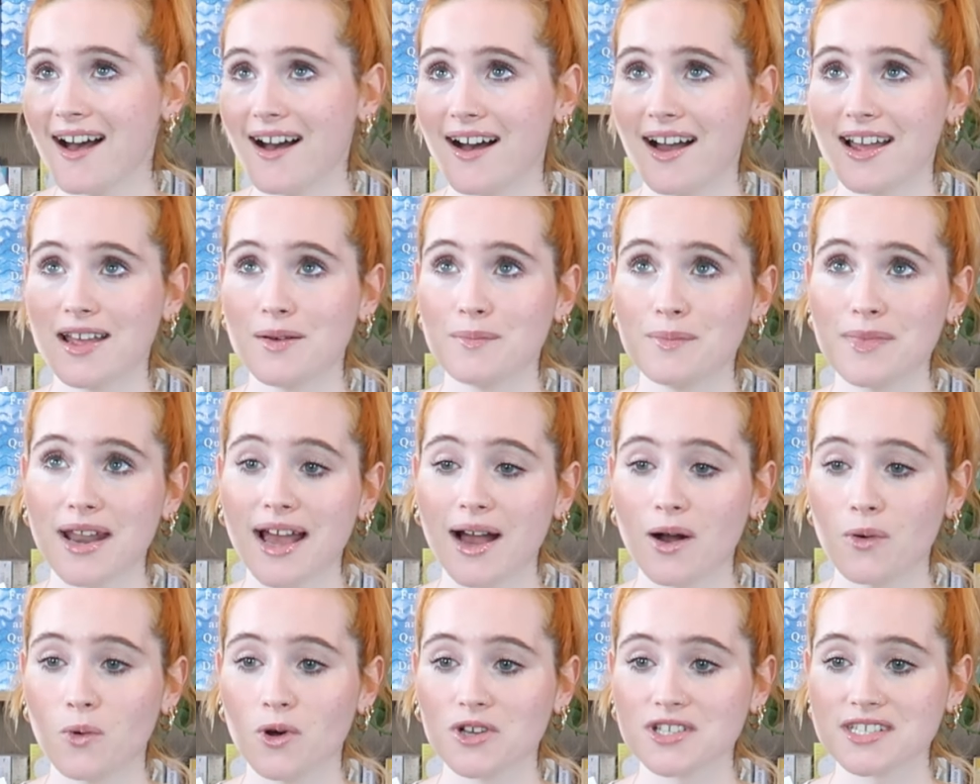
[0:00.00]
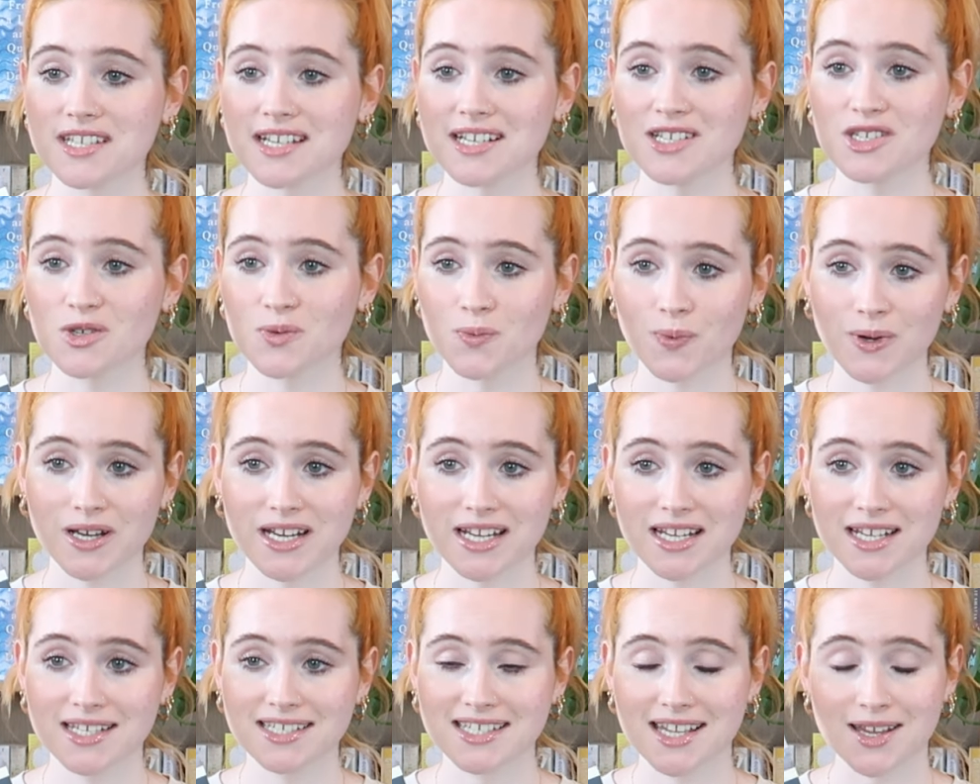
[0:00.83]
I am now wanting to
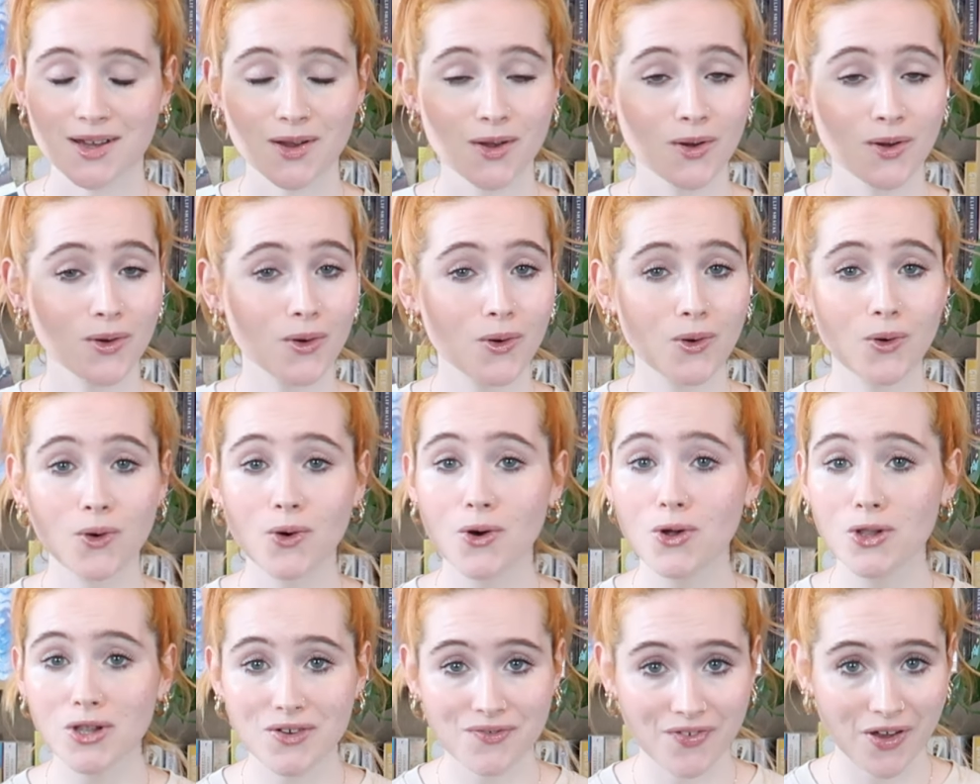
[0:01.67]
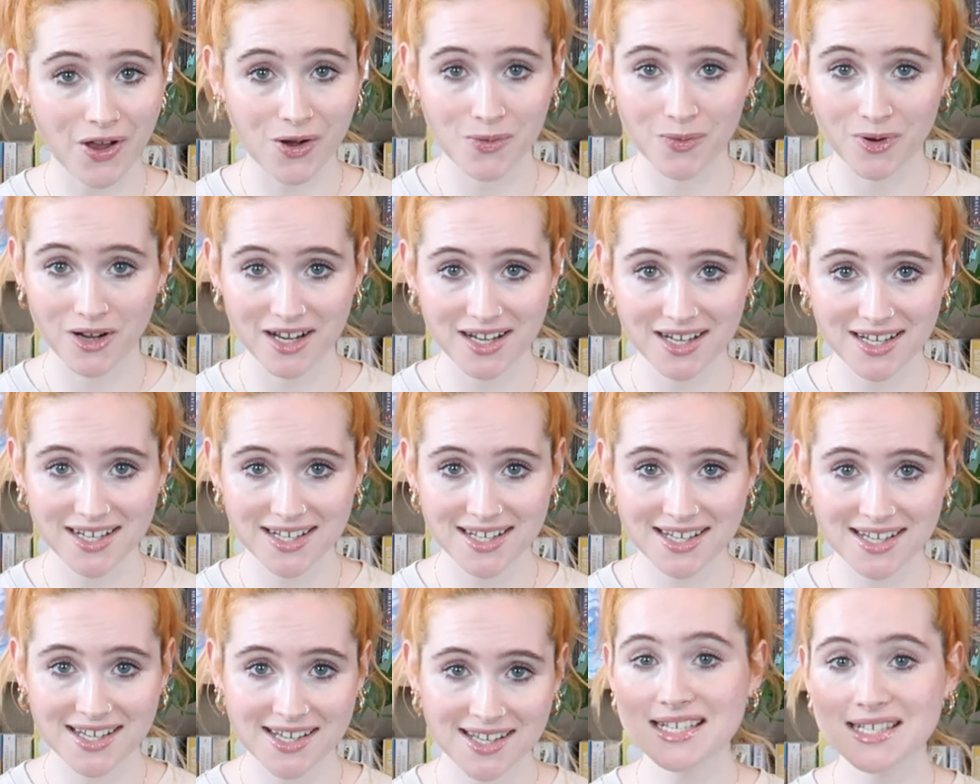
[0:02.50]
read all of her
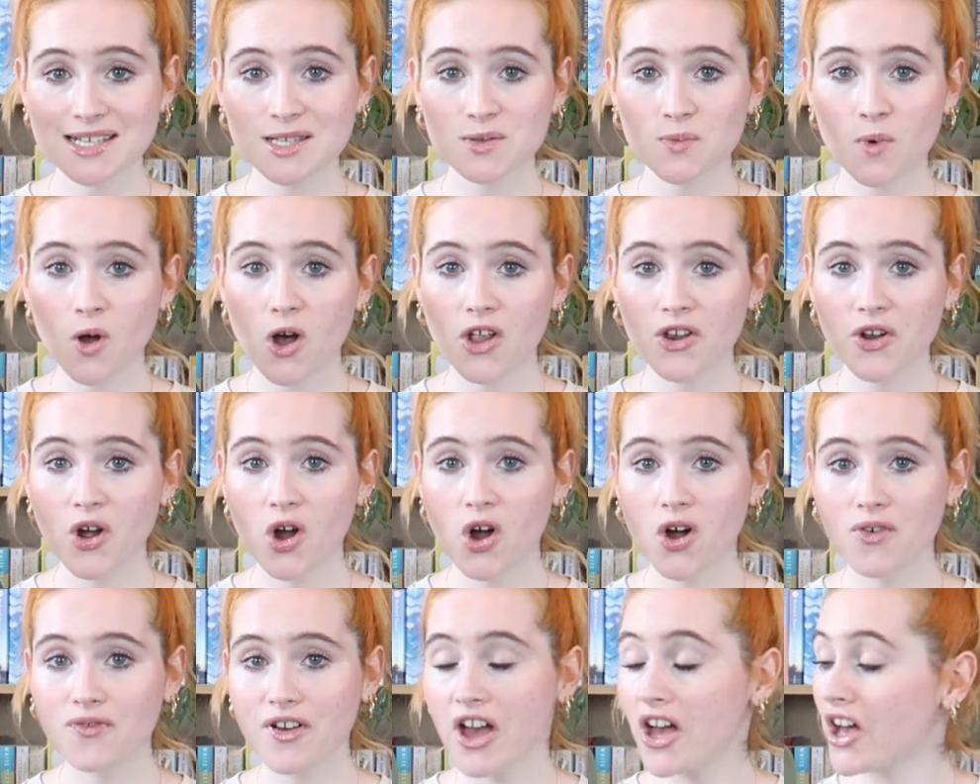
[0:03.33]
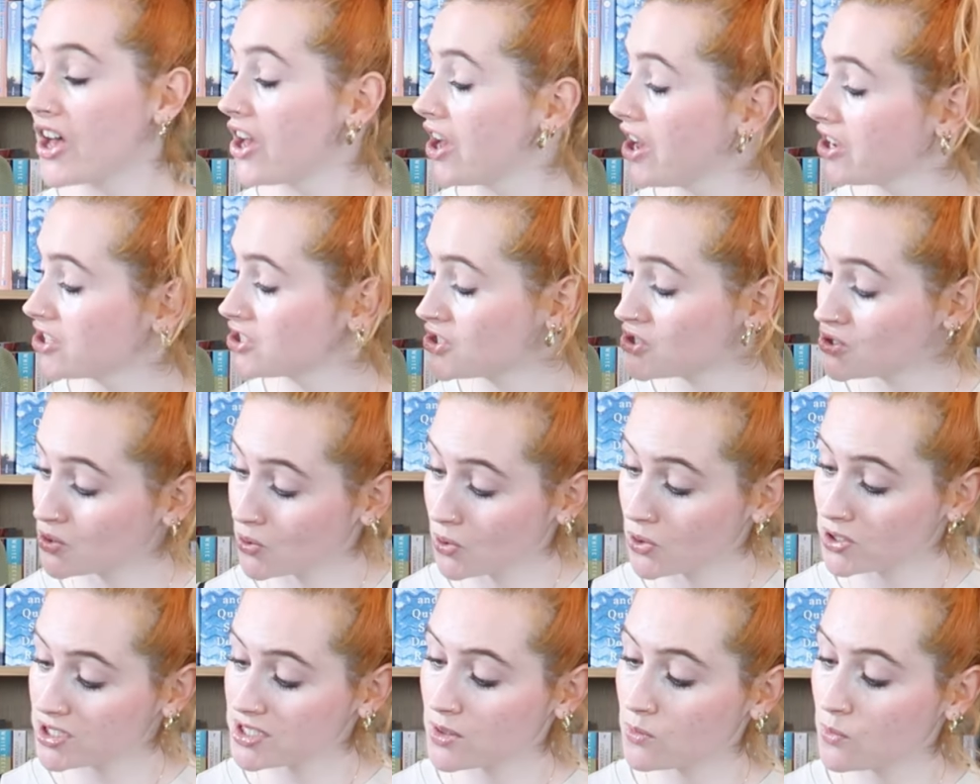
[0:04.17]
work. This is one of her
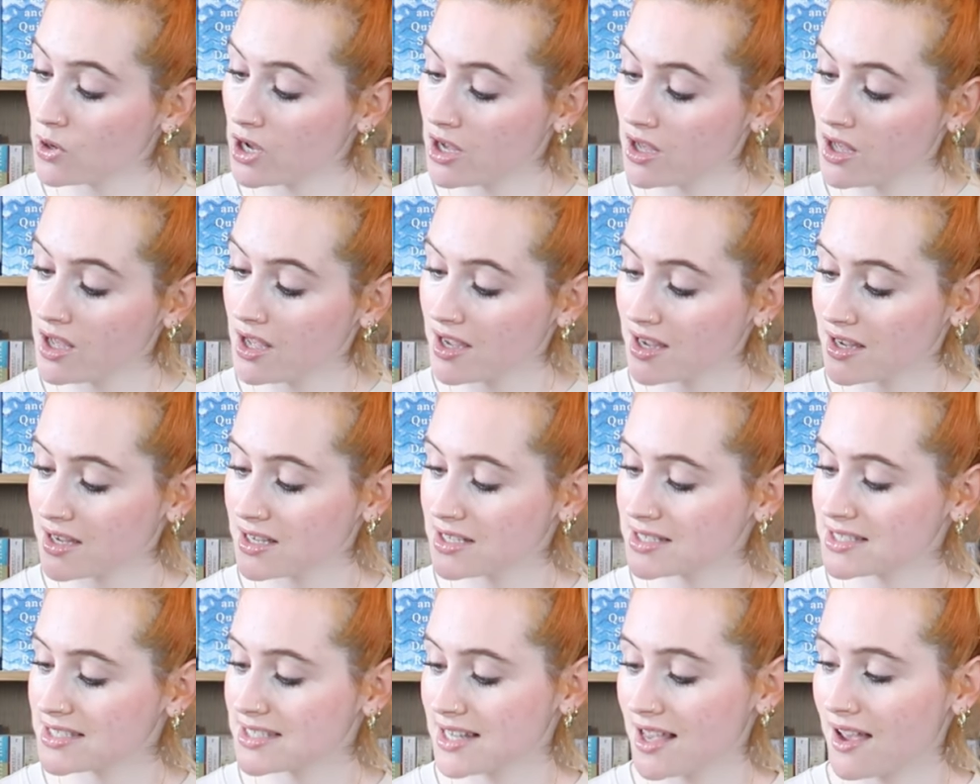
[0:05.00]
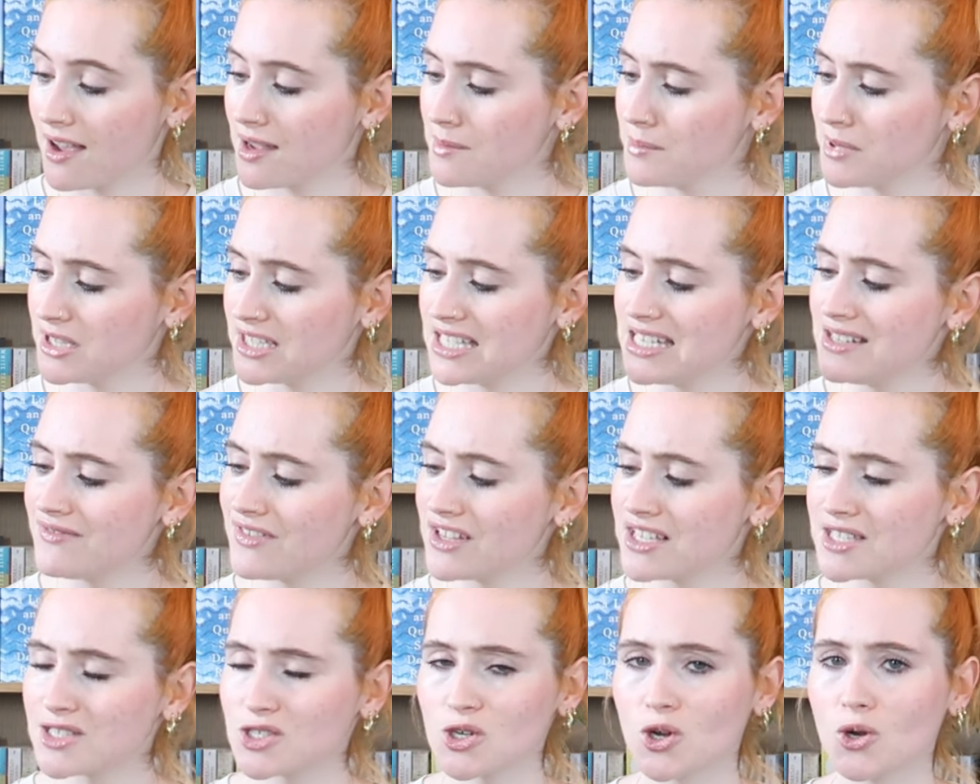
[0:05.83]
shorter works. I believe
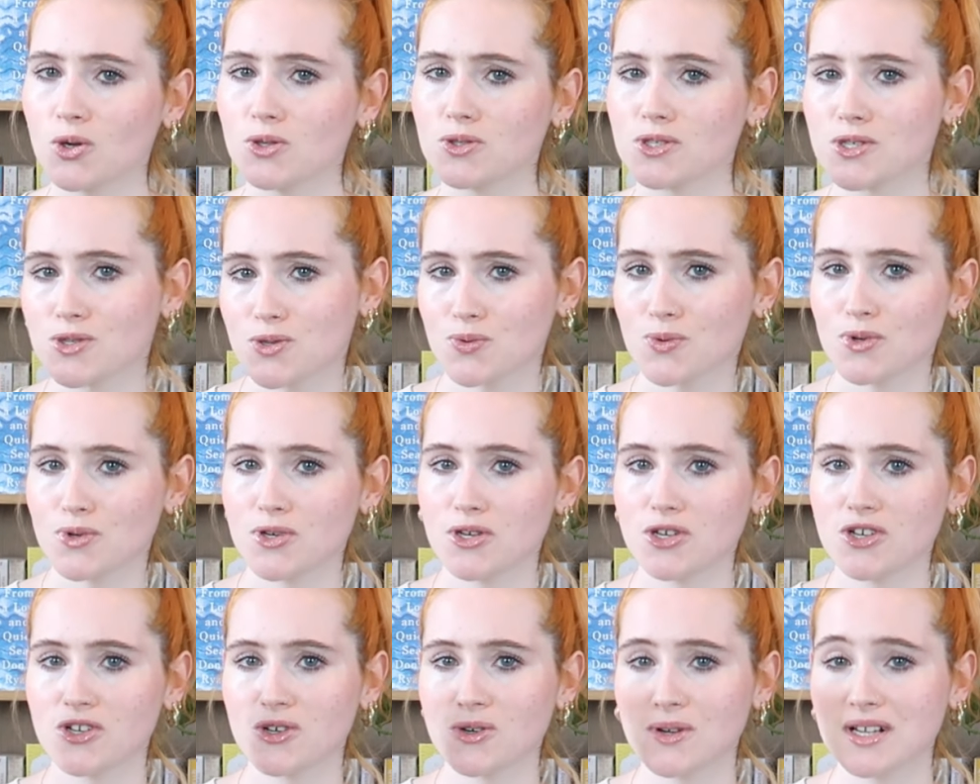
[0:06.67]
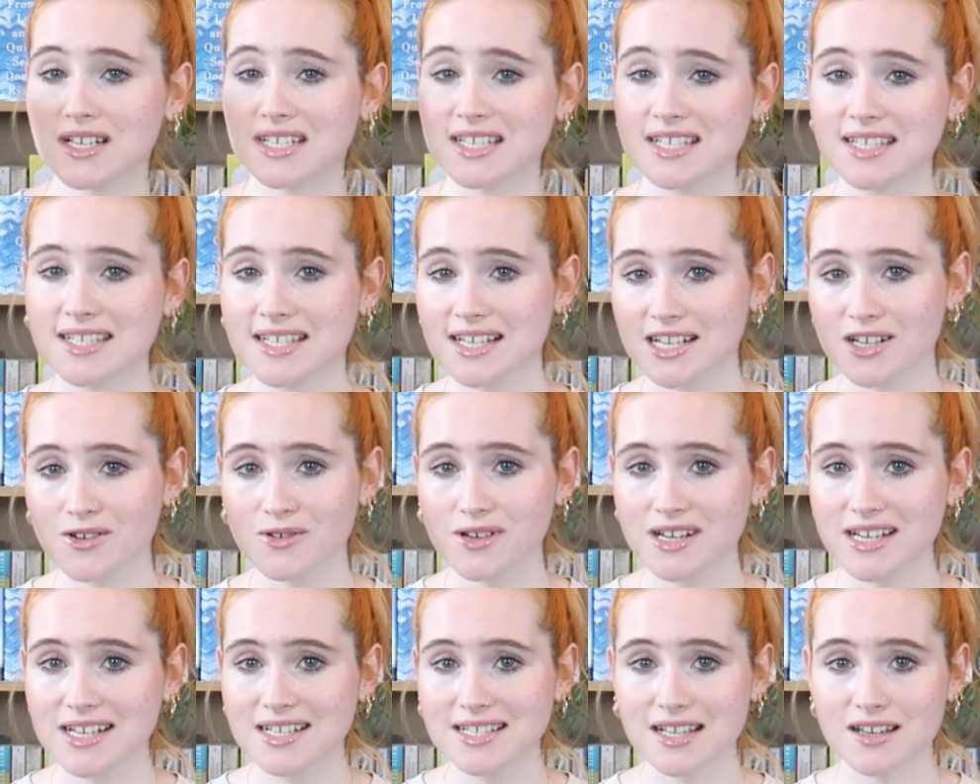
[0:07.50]
it is told through a
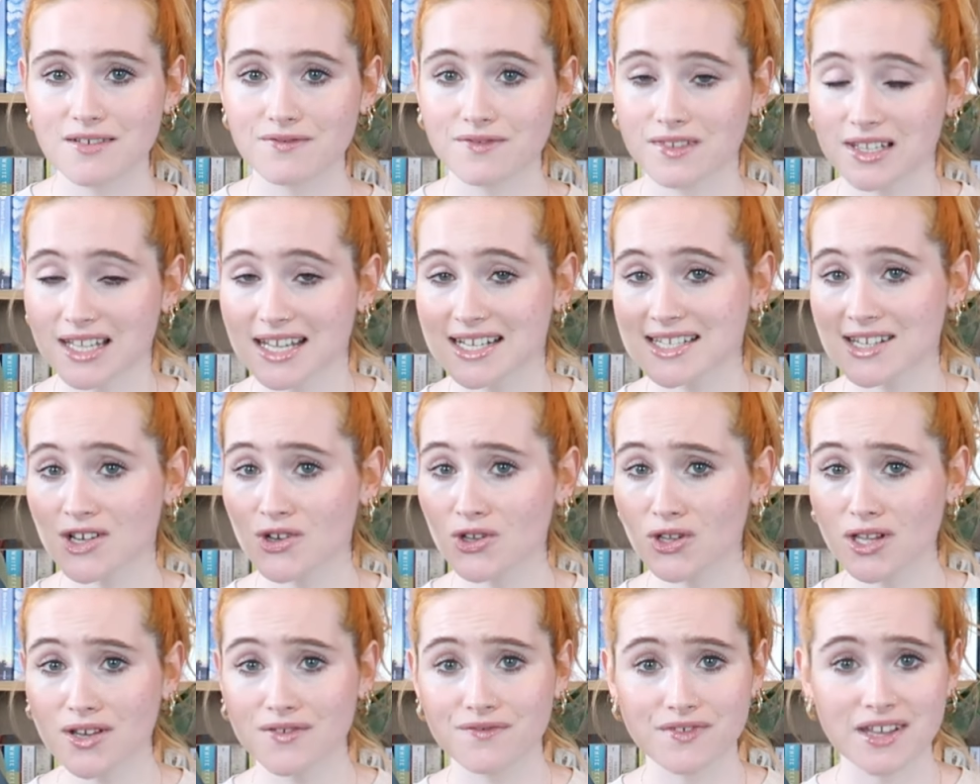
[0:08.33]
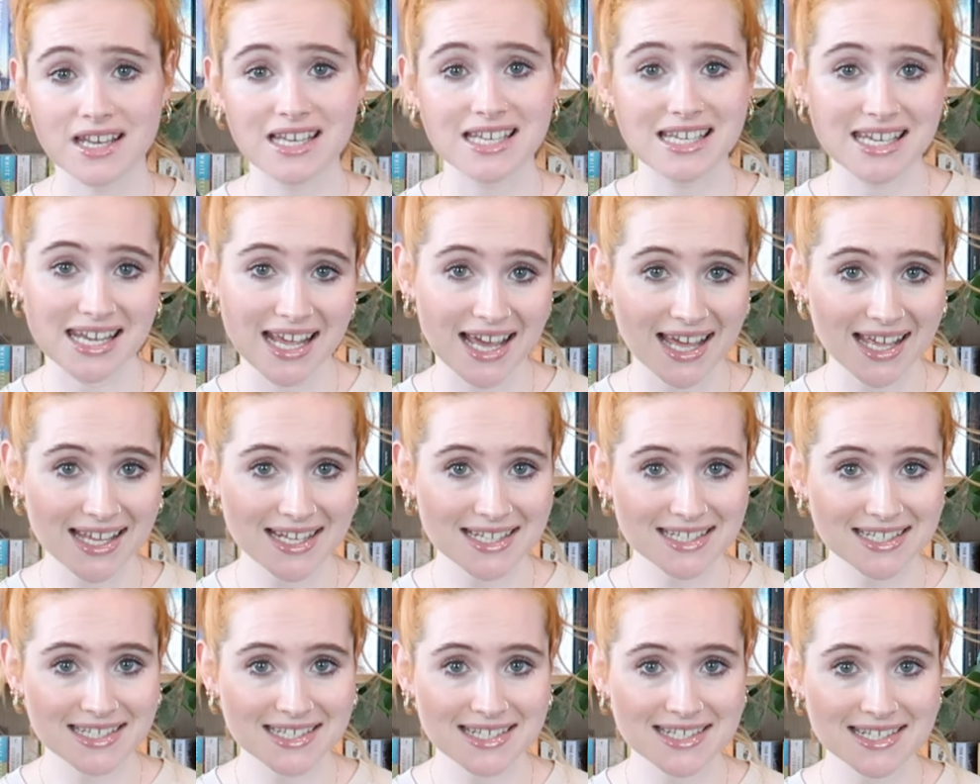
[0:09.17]
series of little
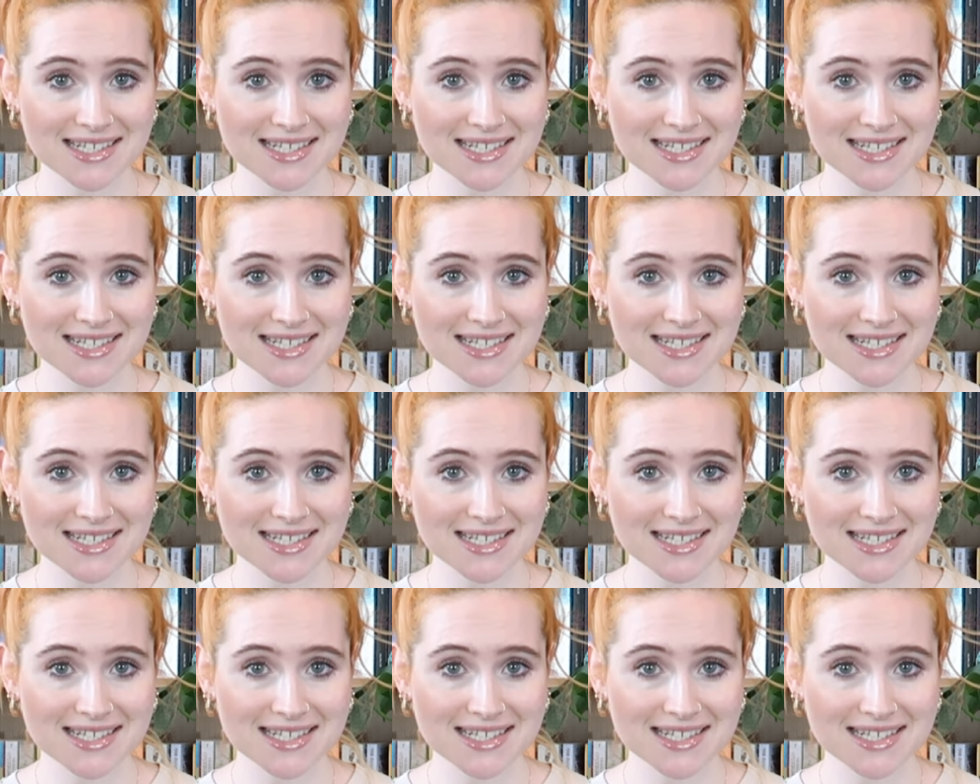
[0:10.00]
vignettes.